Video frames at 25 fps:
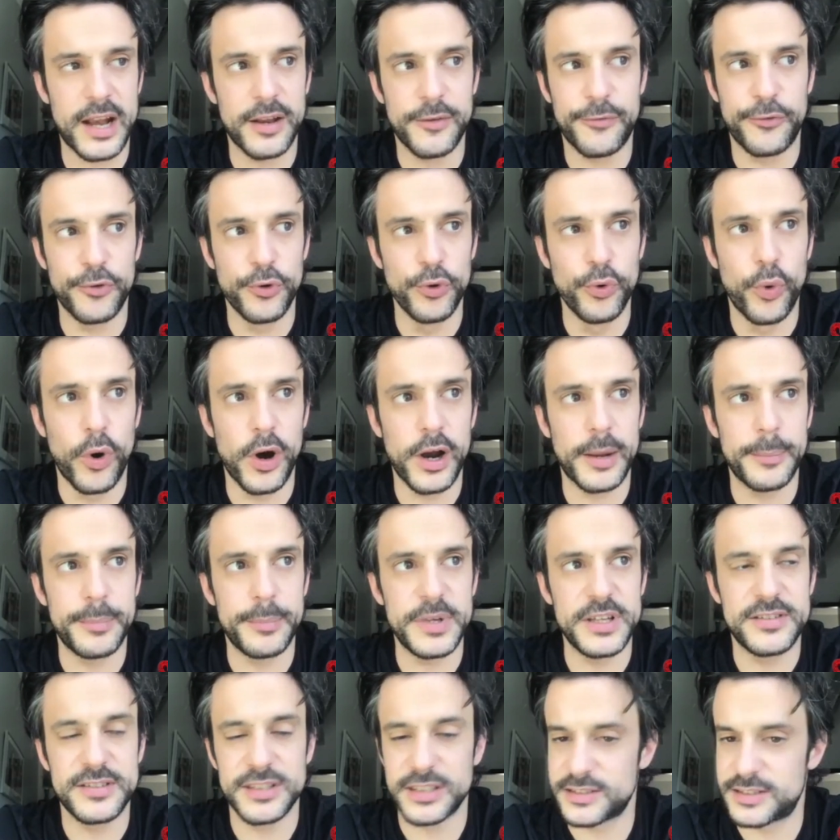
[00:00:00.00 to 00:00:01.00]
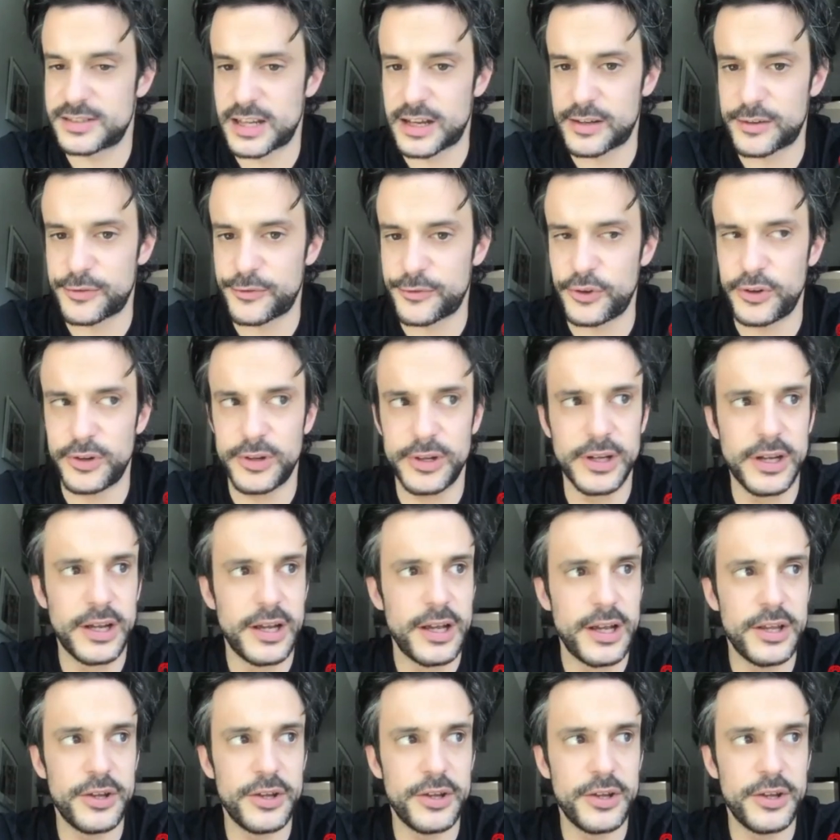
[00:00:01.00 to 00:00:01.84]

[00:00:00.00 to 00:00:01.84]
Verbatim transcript: If you want to be successful,